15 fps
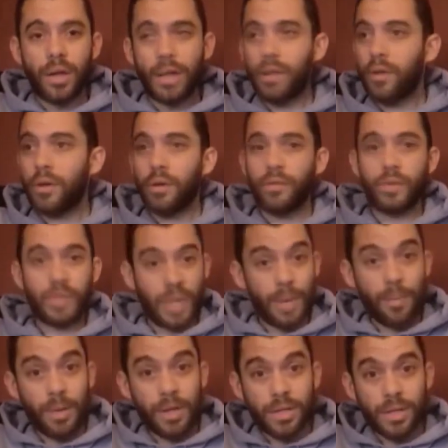I look over
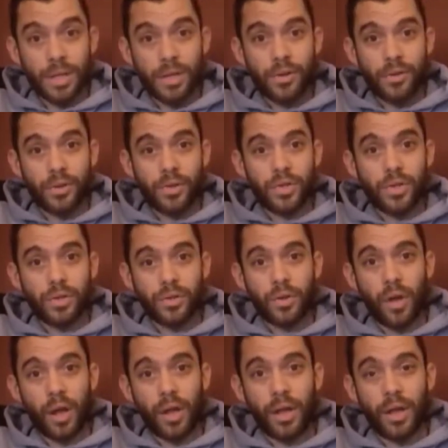10 minutes later, and they're still
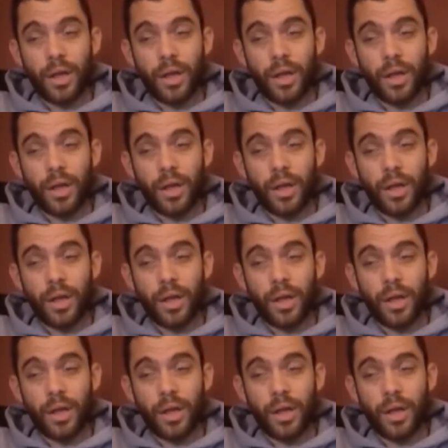talking.